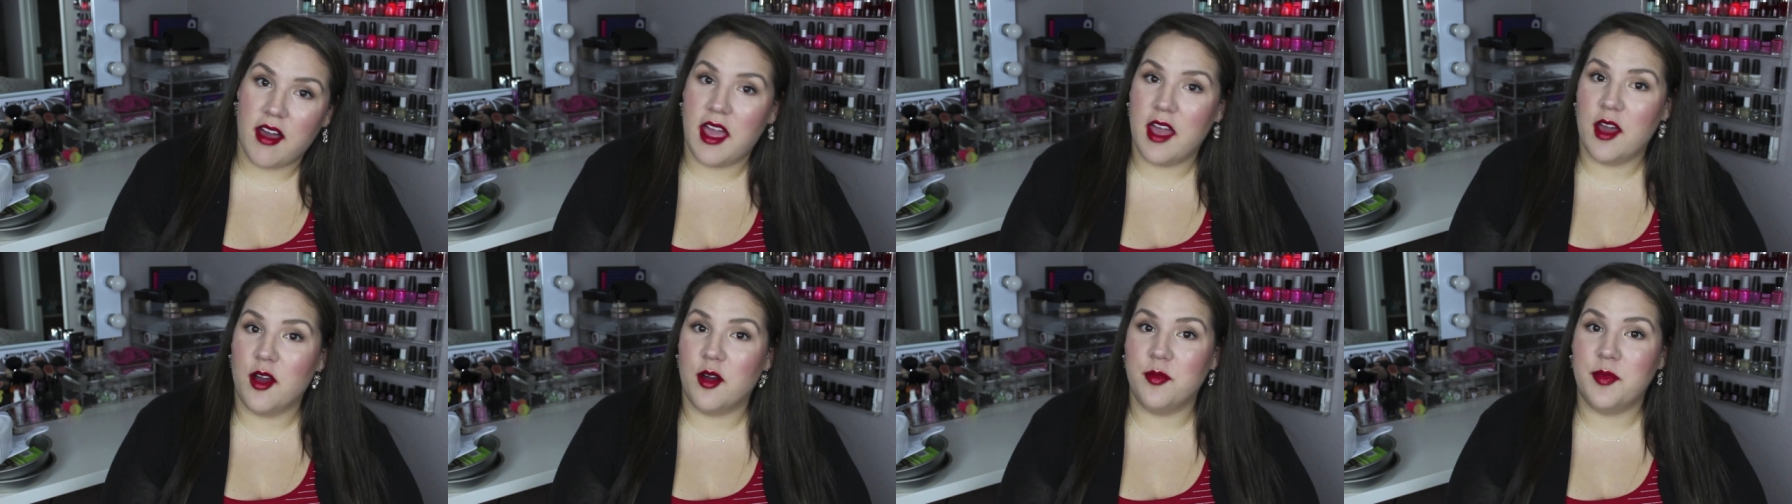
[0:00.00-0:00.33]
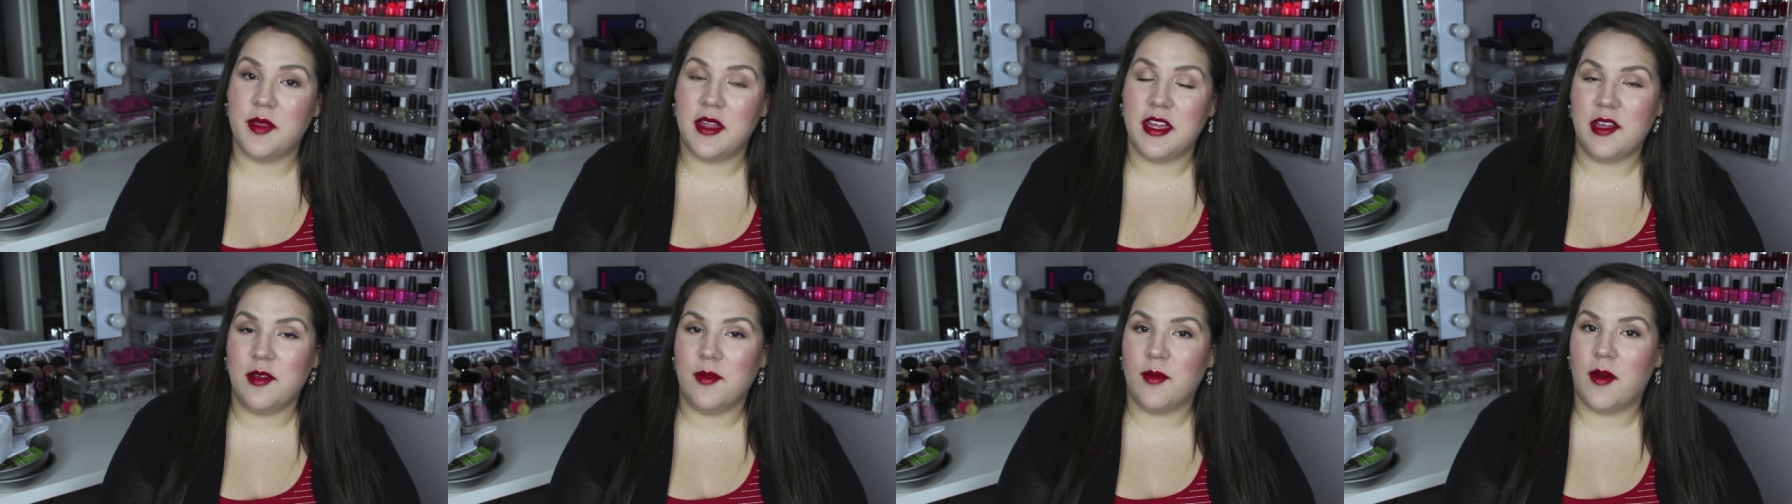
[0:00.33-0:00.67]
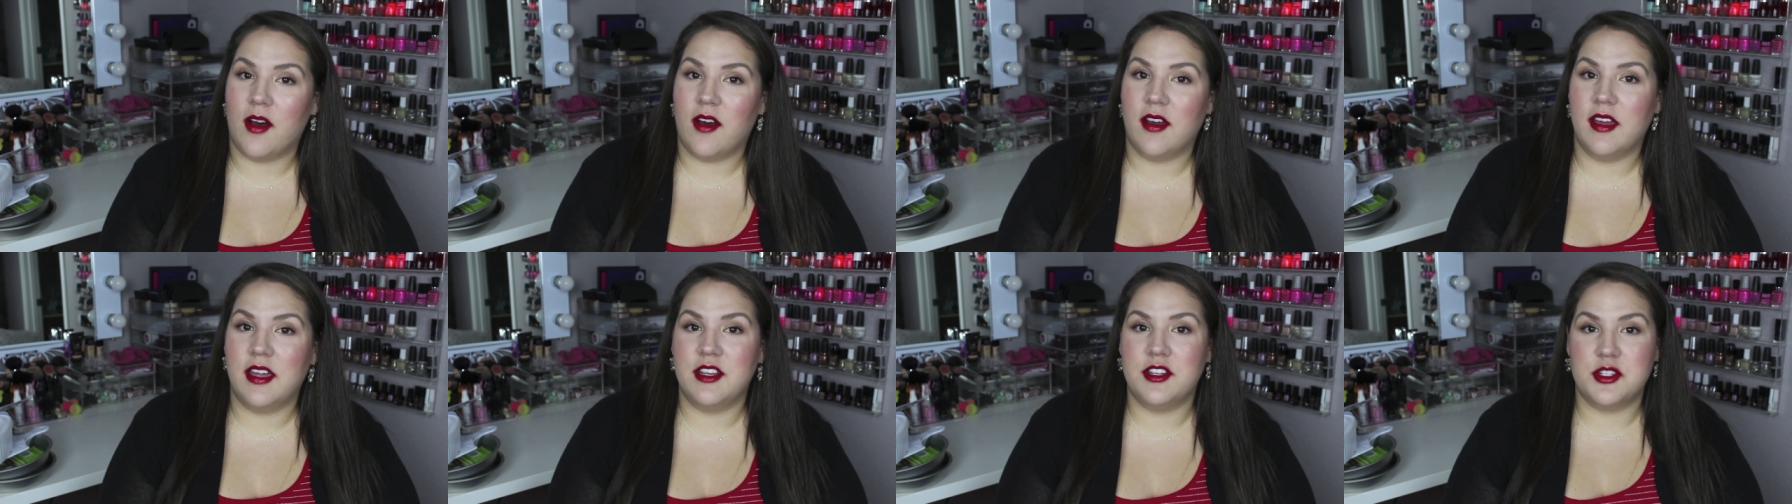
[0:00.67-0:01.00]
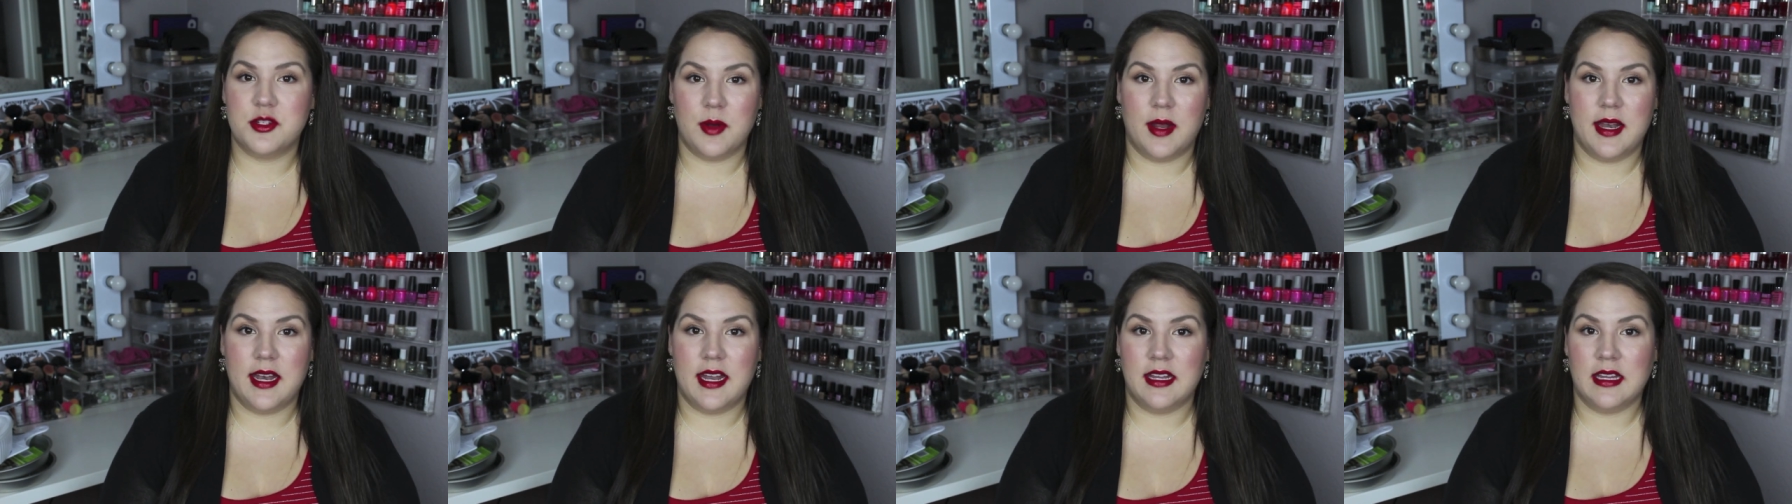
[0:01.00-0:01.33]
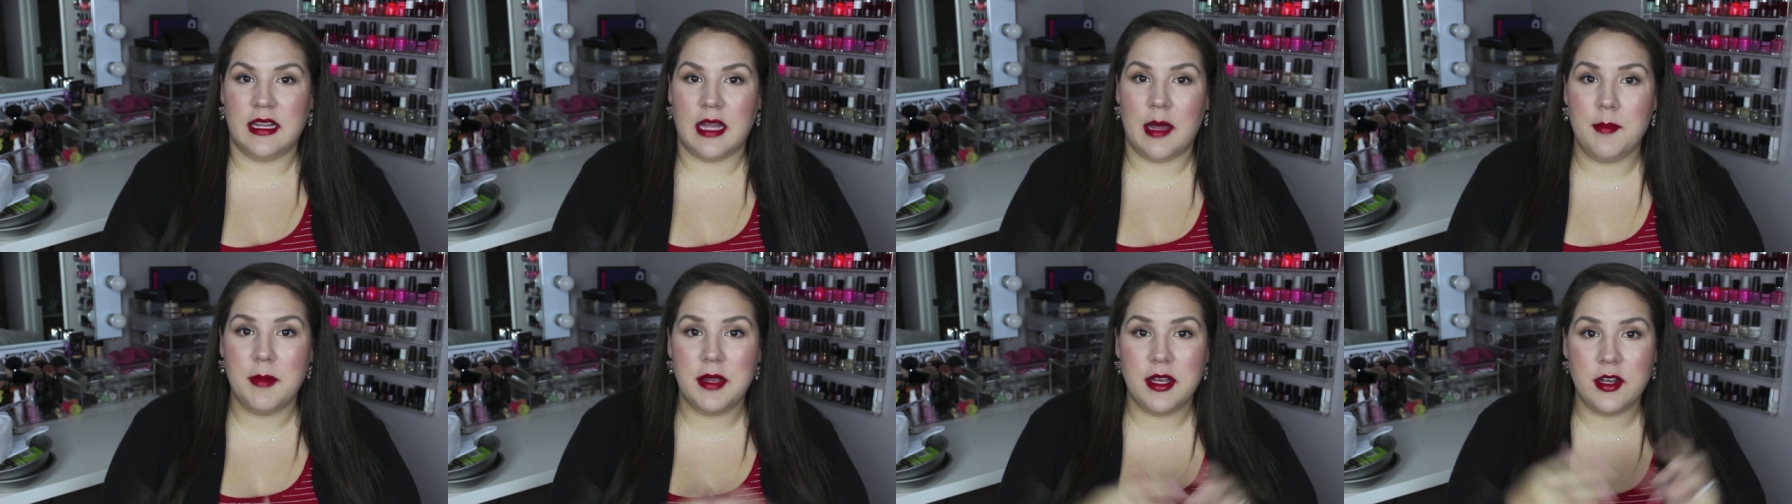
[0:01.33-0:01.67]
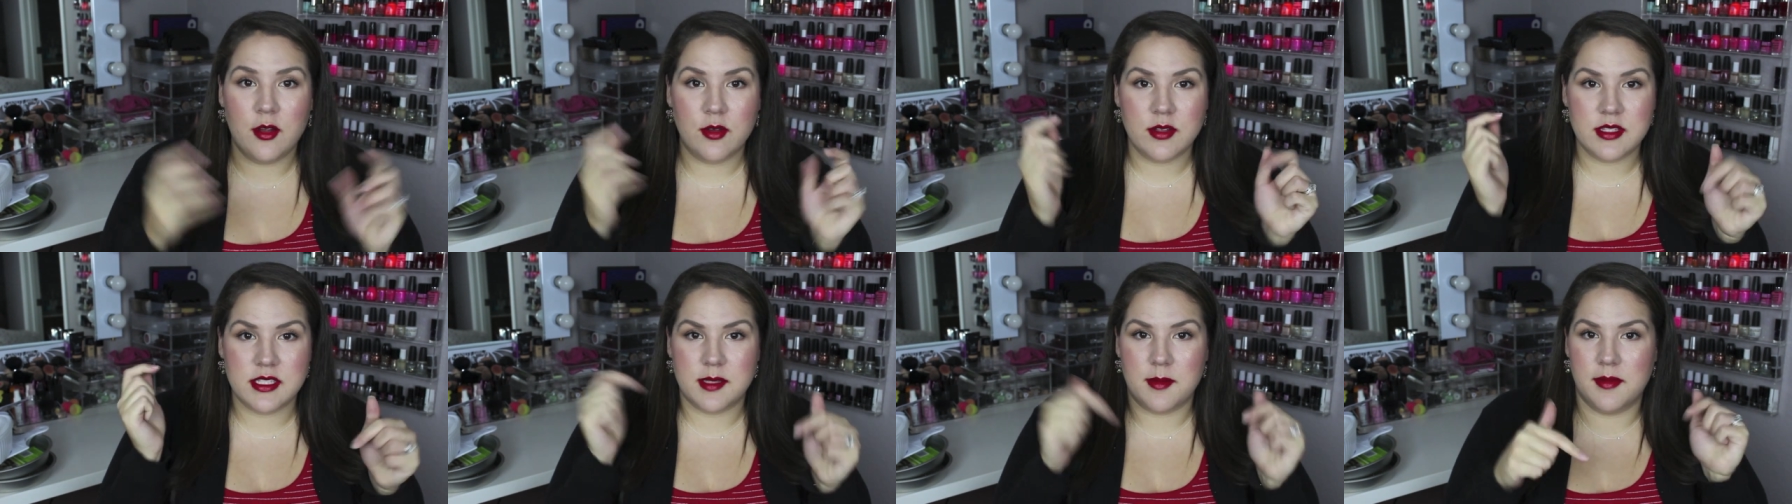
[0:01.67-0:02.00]
I hope that you all enjoyed it. Let me
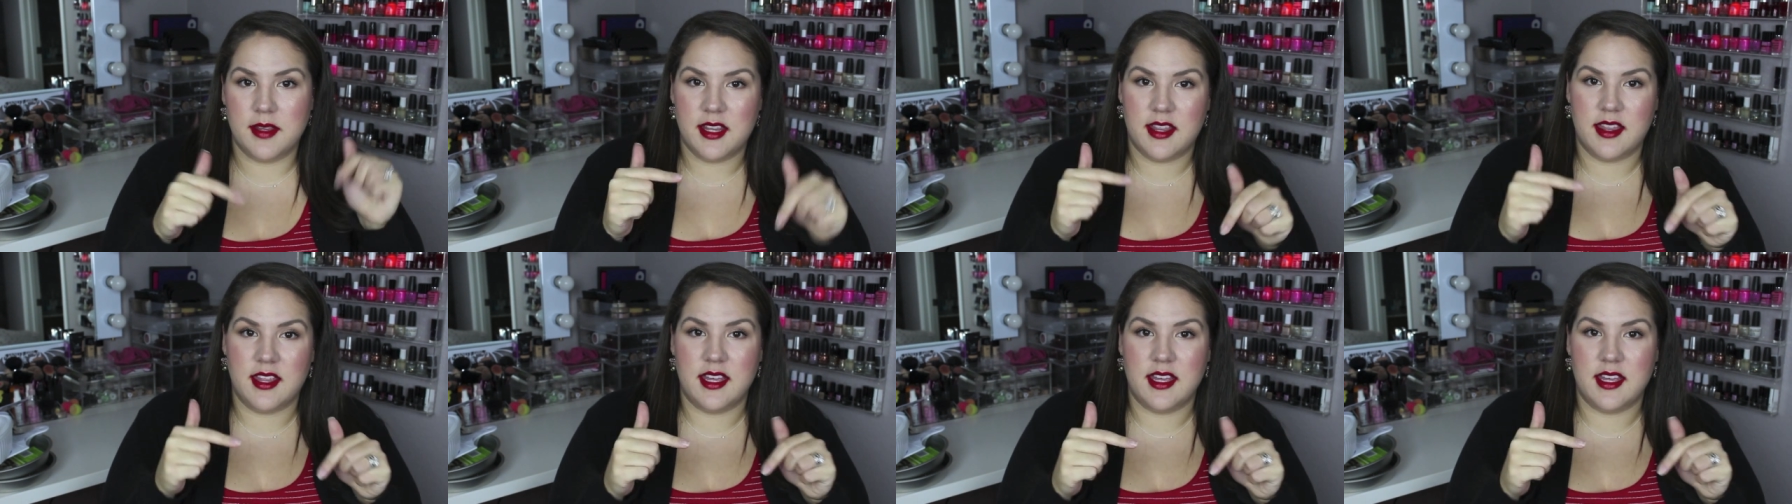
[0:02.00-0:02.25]
know some of the